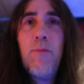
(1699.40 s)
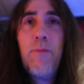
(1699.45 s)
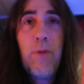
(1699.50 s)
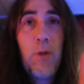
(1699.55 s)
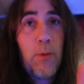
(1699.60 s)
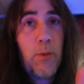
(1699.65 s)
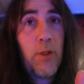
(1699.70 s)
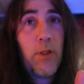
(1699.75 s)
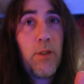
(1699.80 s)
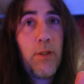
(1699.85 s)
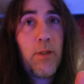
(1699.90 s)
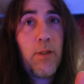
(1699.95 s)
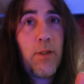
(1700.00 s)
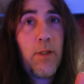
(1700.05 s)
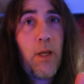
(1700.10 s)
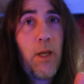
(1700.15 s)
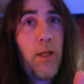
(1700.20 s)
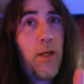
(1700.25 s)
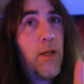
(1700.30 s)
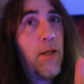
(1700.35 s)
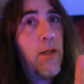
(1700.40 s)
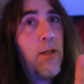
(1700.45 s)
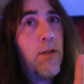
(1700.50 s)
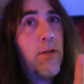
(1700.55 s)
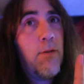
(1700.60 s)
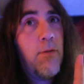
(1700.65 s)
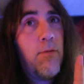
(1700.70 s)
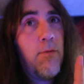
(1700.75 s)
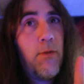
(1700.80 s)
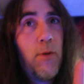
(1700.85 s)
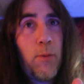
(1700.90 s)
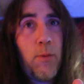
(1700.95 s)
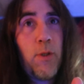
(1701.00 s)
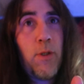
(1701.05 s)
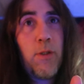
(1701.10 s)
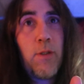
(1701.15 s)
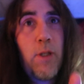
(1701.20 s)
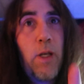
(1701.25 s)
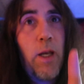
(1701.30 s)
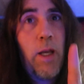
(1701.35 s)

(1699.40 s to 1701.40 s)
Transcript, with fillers: Focus, Canon. Focus.